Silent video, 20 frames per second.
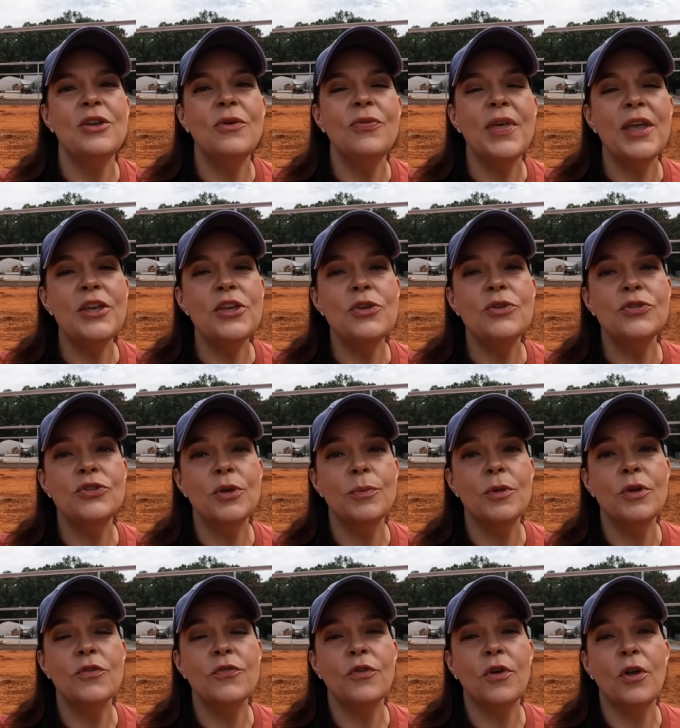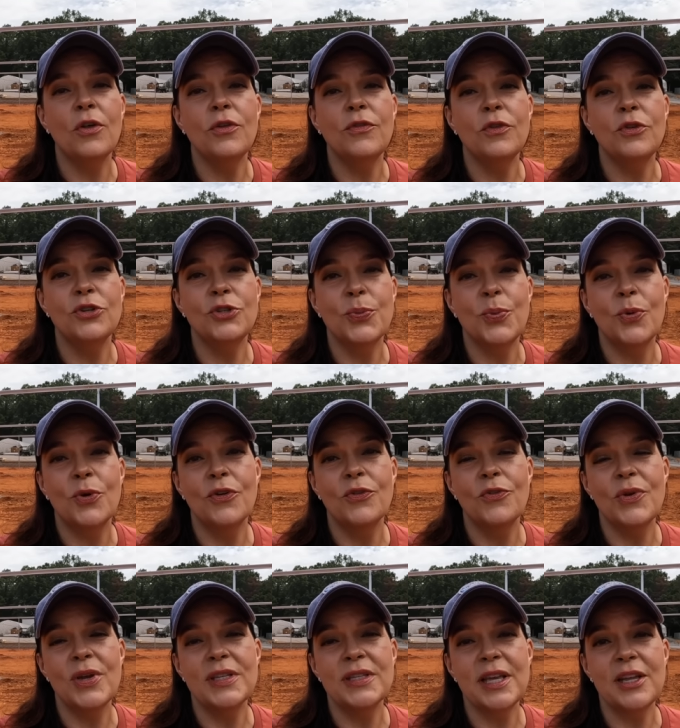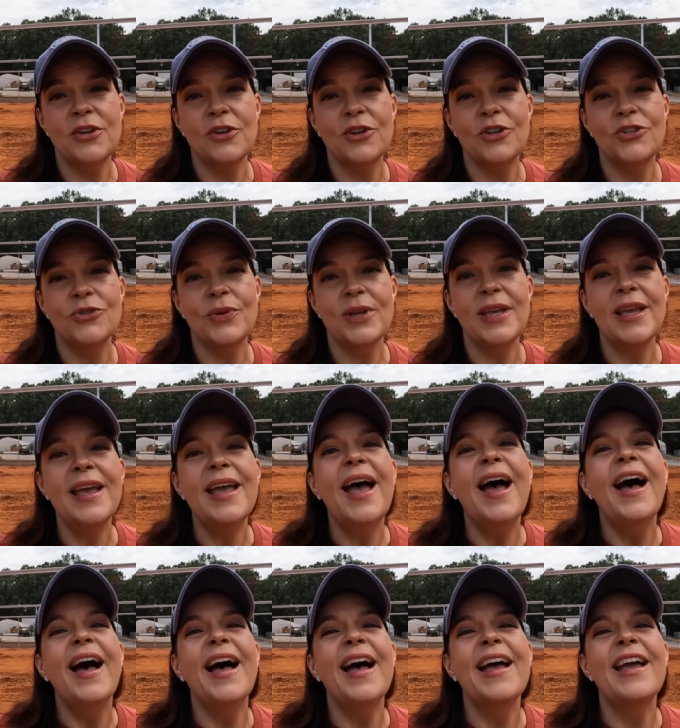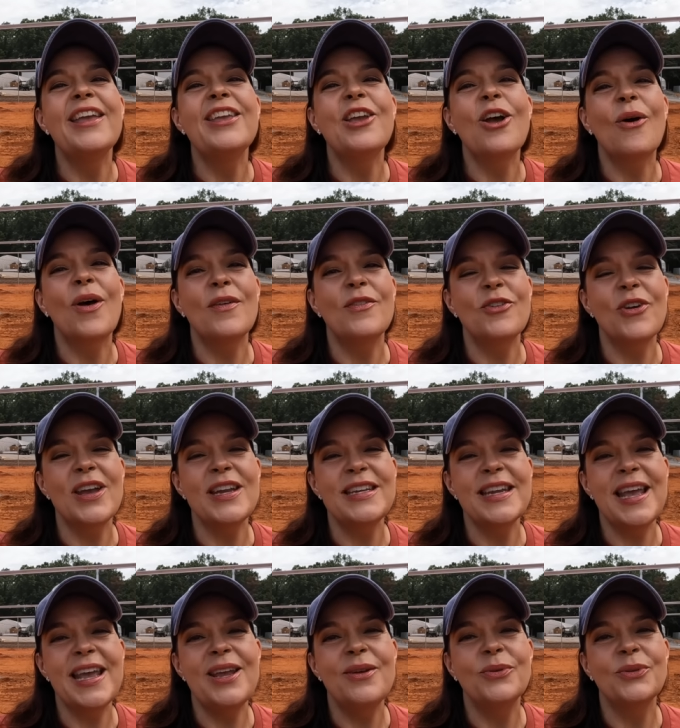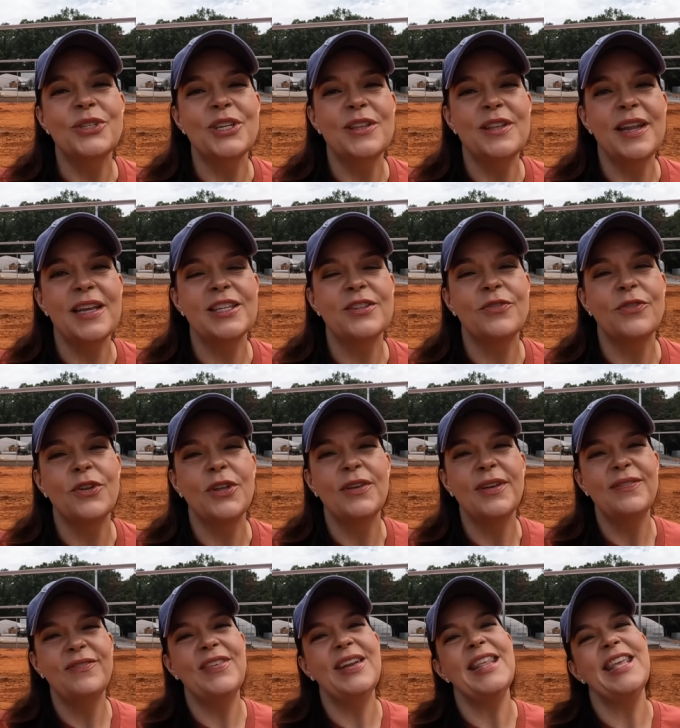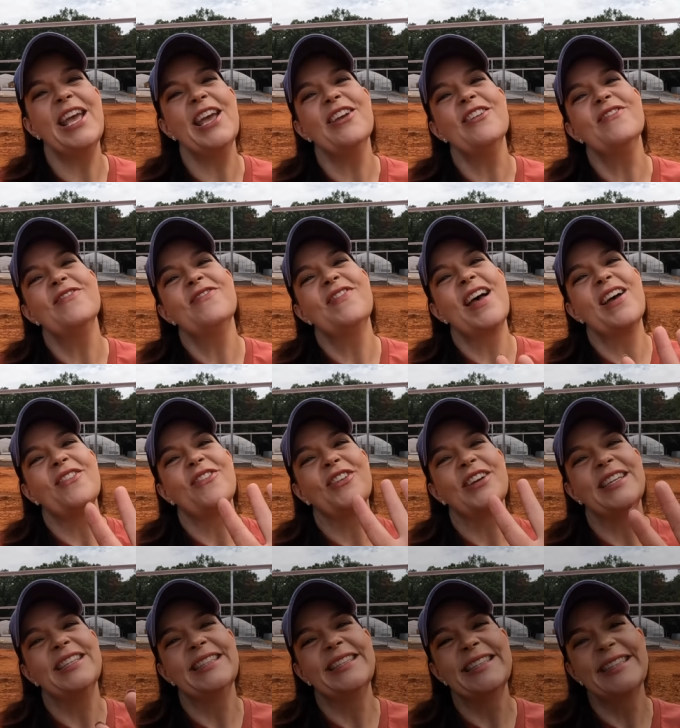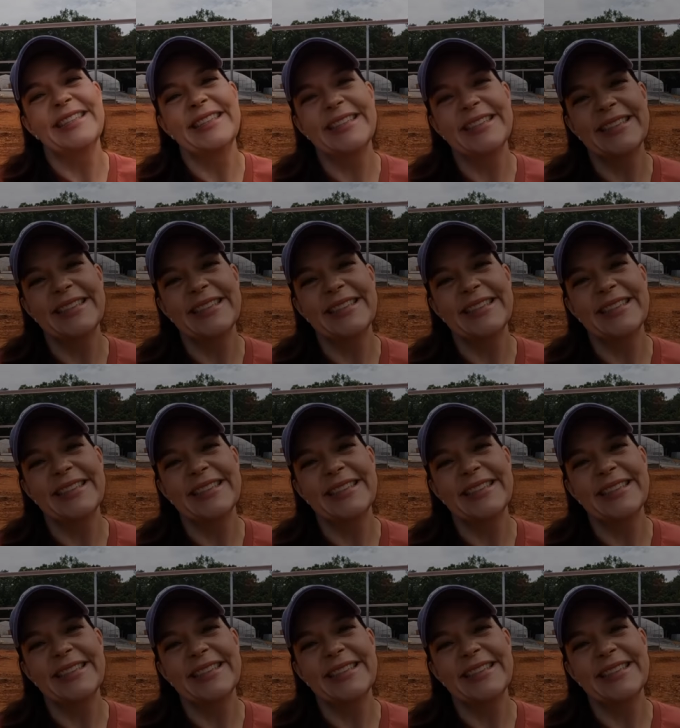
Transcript: you. Thank you so much for all of your support of Creekside Nursery. Y'all have a great day. We'll see you in the next video. Bye, friends.